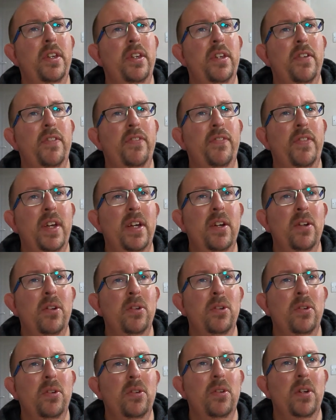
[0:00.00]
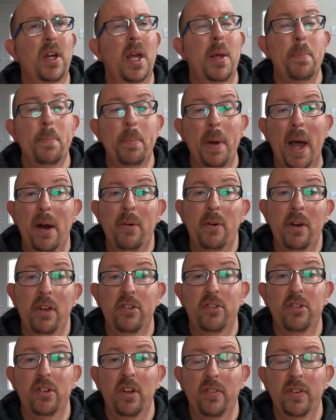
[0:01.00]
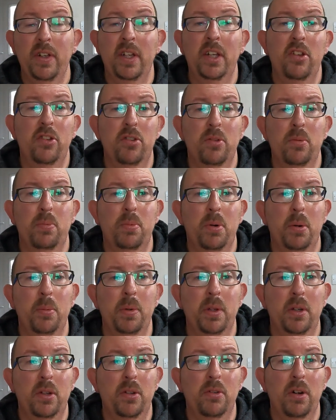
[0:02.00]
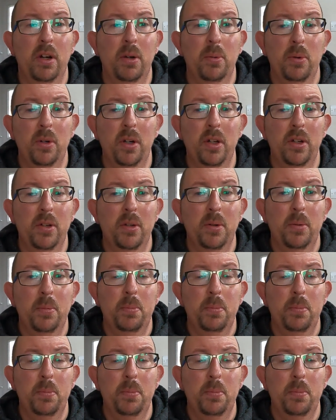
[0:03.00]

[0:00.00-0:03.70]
You feel embarrassed, I think is probably the correct word.